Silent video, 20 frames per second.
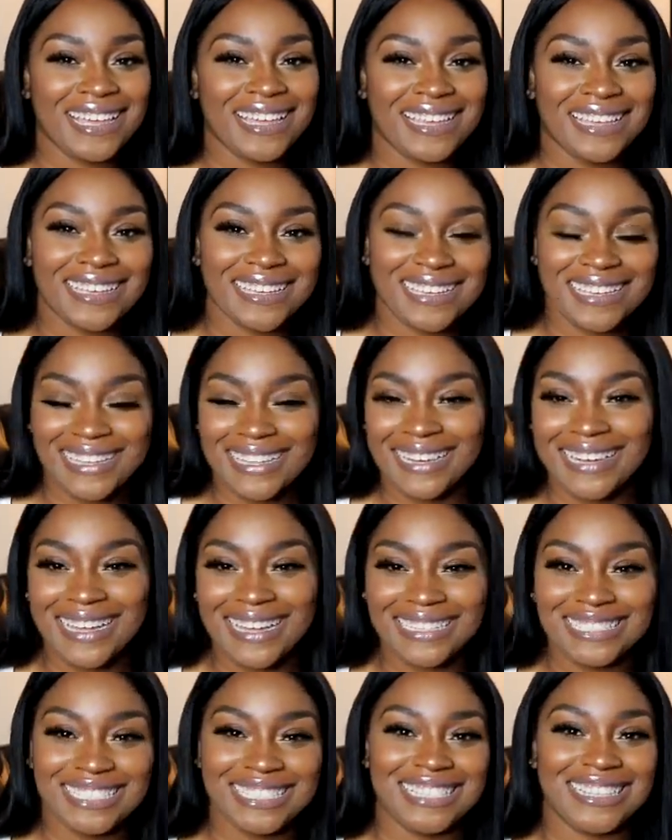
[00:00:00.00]
Ugg
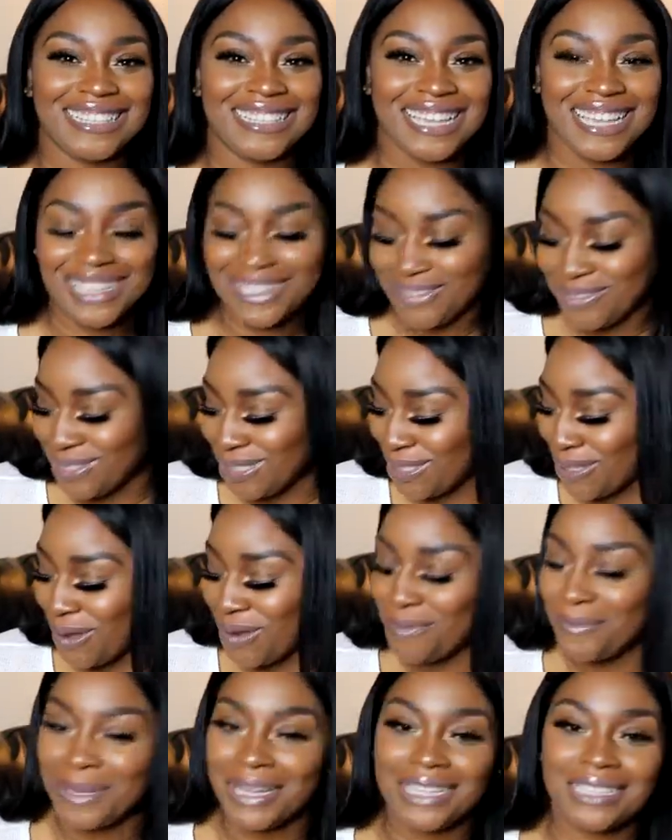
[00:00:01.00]
collection. Thank you so
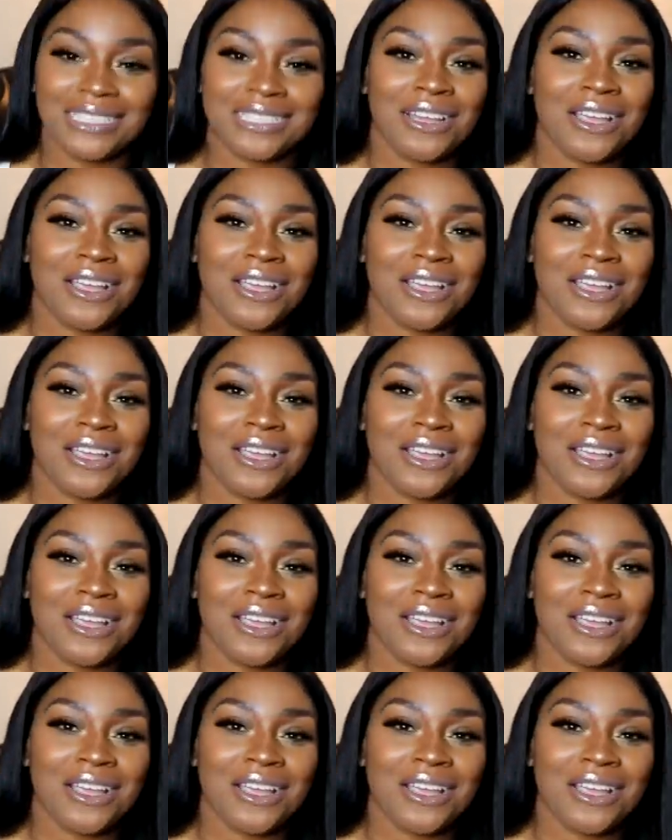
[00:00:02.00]
much